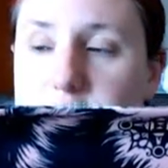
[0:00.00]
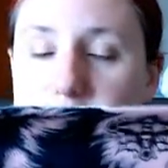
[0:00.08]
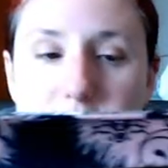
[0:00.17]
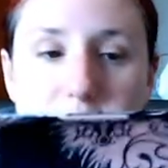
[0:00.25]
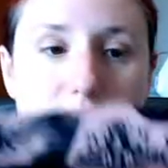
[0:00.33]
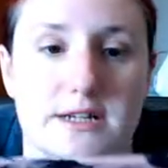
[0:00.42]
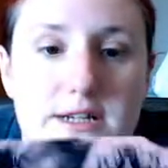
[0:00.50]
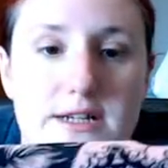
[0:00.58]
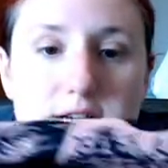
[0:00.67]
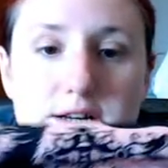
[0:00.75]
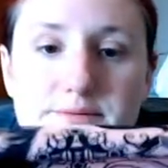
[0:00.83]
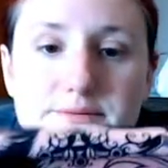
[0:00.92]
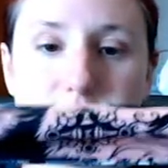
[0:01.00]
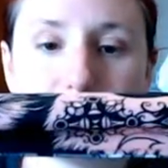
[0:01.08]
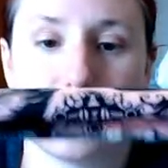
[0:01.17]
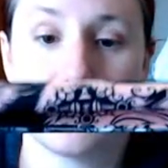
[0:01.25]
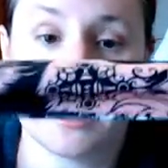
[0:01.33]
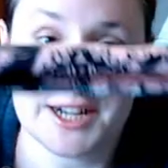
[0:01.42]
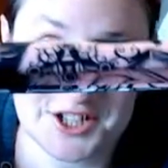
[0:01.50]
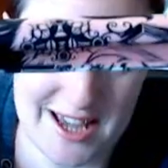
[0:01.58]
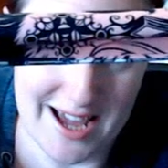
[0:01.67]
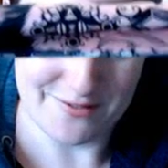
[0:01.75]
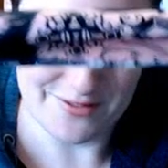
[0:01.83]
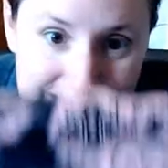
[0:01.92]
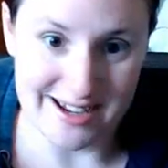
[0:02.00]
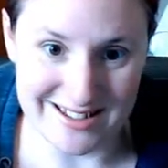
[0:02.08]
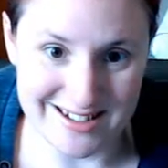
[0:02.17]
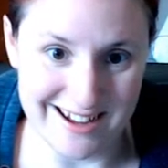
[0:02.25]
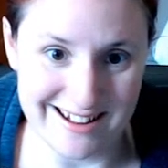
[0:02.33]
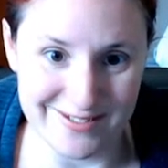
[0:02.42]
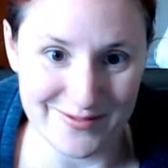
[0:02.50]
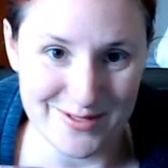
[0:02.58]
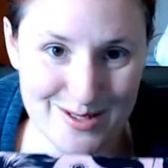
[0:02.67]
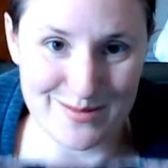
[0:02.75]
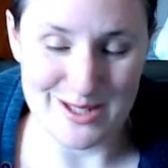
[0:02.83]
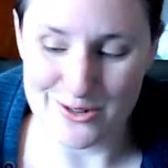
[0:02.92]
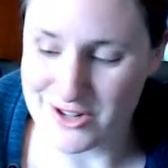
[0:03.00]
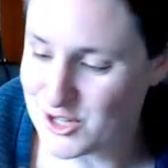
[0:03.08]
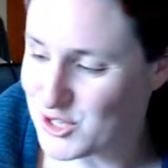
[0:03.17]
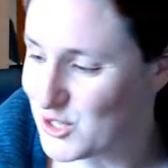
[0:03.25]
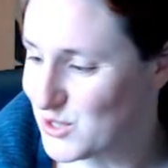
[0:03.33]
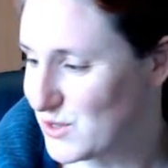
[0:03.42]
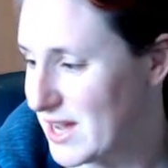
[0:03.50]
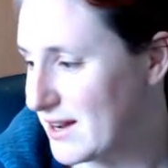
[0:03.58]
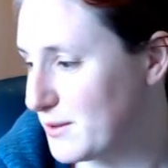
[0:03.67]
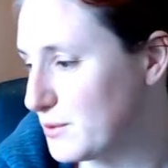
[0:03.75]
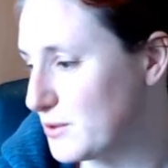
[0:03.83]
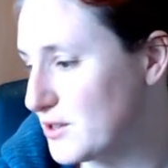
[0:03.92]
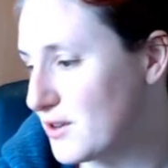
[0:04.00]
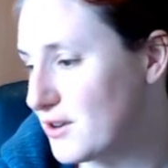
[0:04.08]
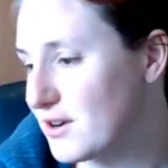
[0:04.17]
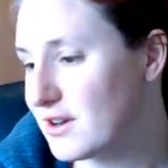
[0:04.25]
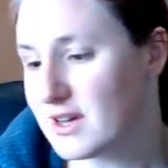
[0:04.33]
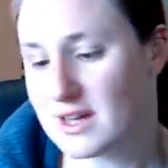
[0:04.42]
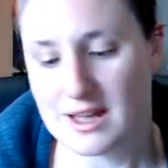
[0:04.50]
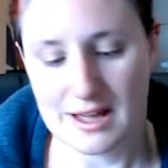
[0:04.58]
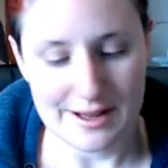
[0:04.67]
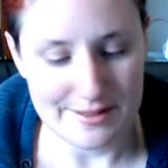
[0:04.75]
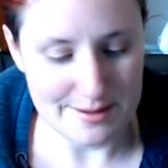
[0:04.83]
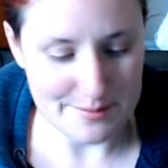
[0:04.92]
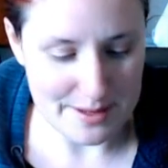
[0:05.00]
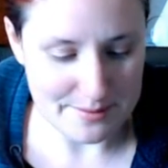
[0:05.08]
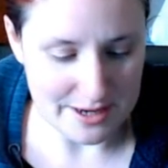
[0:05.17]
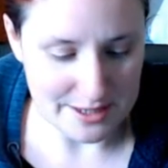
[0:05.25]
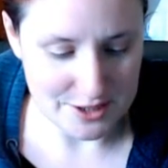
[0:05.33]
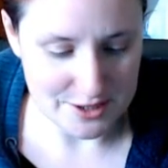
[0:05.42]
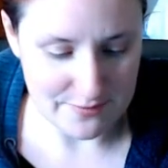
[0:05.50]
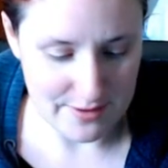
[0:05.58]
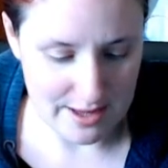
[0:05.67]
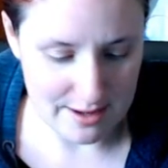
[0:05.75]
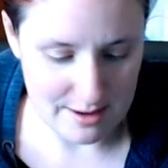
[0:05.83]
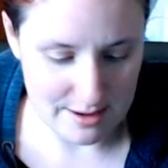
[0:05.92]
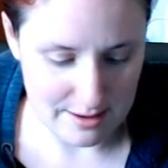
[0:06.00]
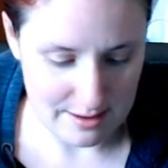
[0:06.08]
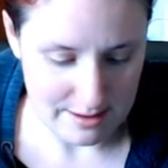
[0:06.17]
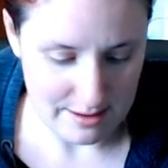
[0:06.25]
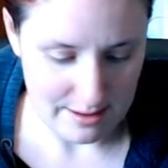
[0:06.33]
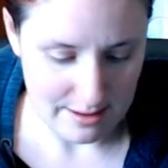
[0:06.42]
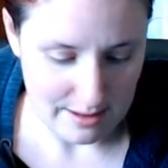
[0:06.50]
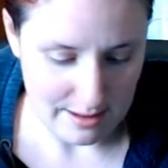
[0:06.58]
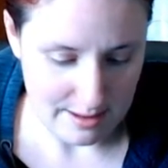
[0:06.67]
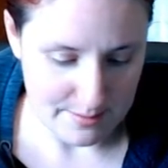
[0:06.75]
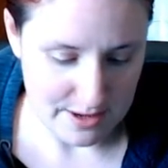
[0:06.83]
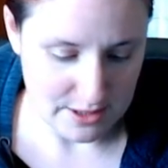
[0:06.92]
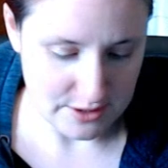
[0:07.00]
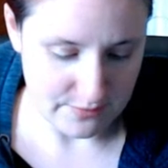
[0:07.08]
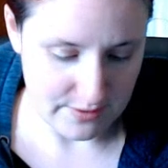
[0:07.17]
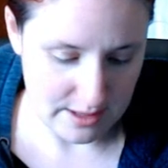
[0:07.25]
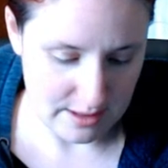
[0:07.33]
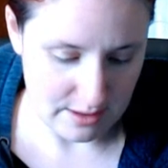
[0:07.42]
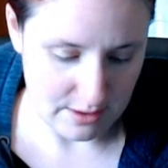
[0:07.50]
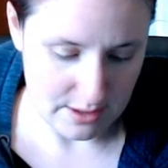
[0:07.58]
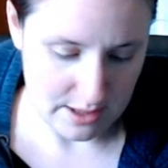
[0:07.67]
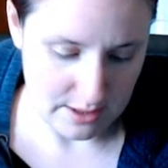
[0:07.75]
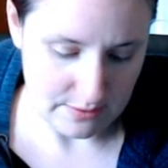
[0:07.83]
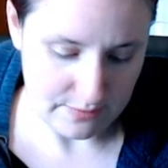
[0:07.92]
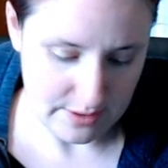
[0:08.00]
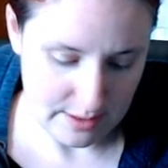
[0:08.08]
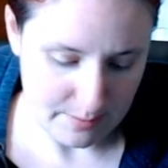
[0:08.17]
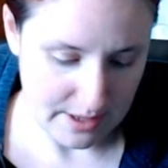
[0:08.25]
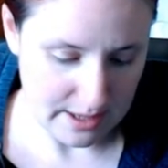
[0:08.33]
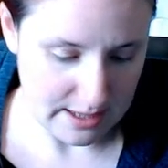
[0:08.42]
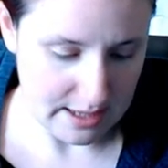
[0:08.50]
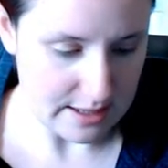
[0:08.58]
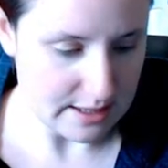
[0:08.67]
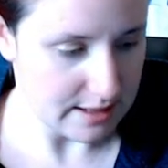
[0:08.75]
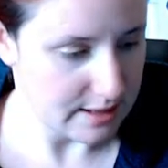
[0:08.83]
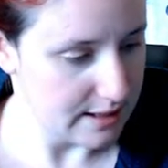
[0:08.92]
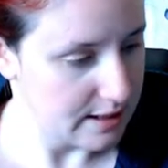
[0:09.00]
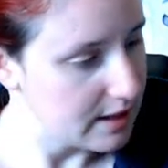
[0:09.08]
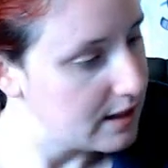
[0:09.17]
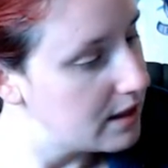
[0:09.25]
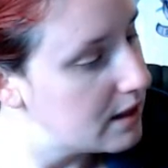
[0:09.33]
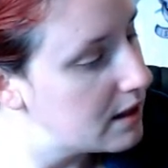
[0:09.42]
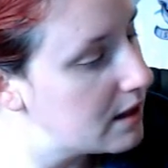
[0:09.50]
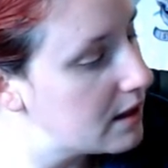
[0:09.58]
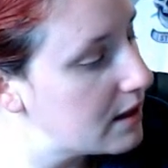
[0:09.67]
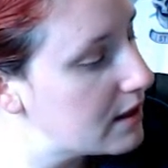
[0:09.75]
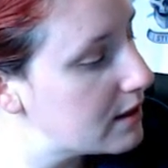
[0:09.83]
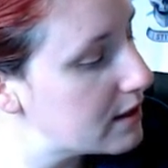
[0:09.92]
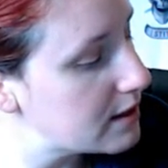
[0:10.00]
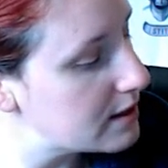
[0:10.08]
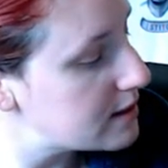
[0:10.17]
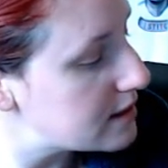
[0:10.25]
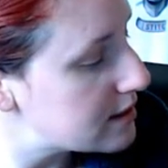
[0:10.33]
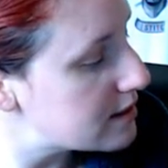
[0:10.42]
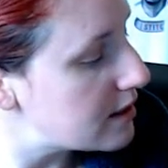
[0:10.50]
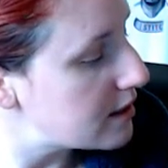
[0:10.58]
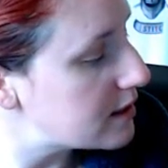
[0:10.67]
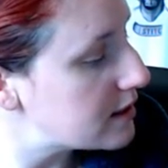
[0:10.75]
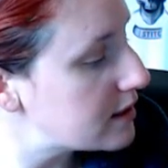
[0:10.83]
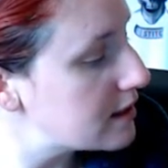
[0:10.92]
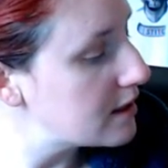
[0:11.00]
So I'll actually have to ask Carla for some instructions on how to put it on. I think maybe I might just feed, no, I don't feed the bar down anything. Because it's solid.